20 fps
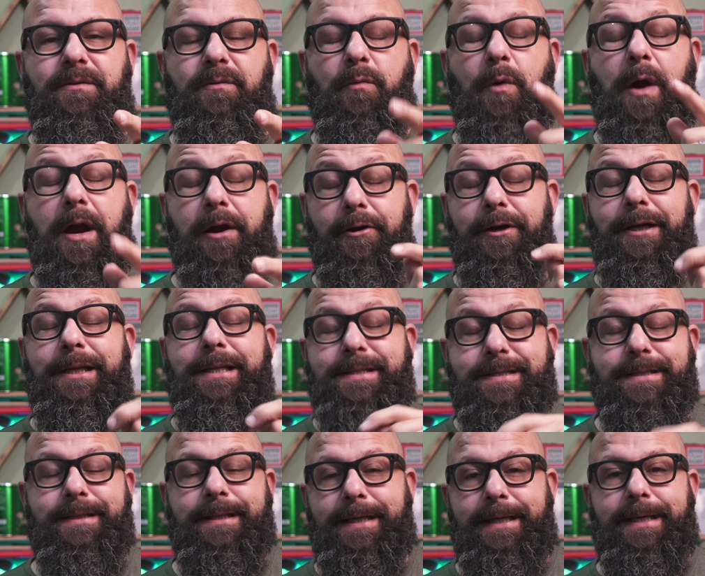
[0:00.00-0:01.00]

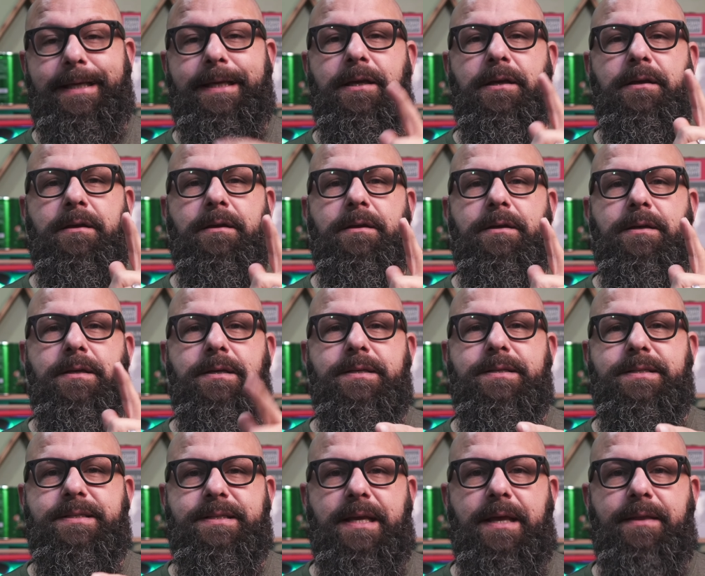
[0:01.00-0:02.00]
wirelessly
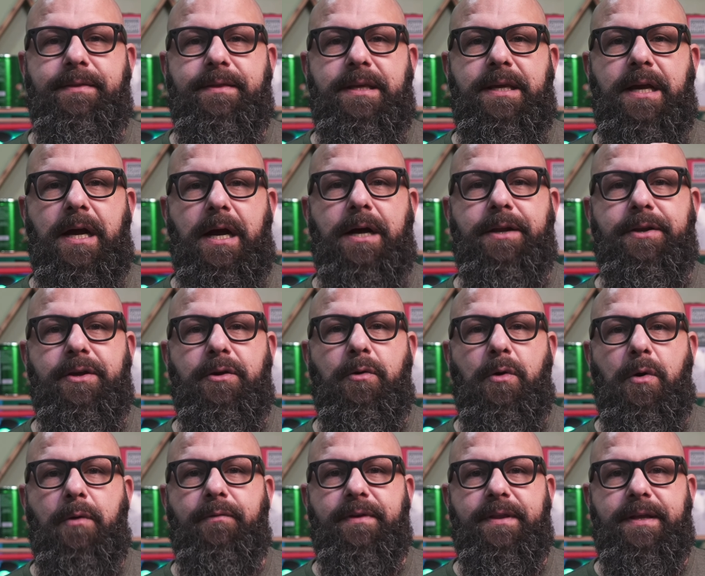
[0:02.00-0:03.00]
send the audio
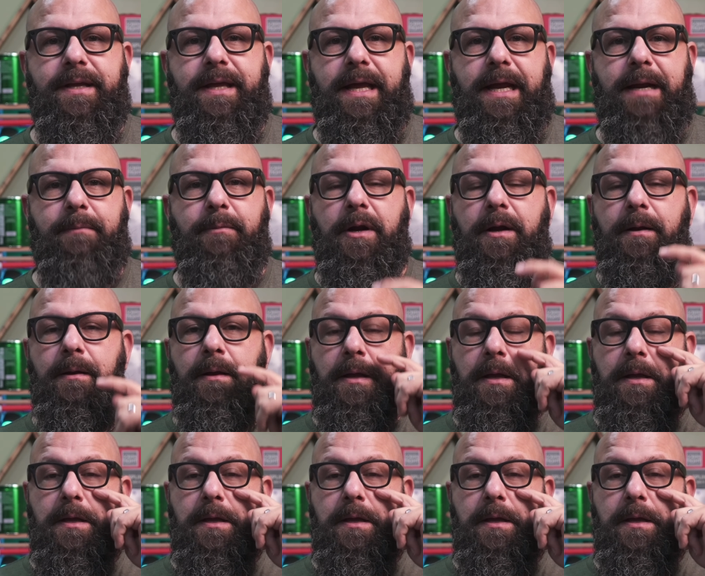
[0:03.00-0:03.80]
over to the camera.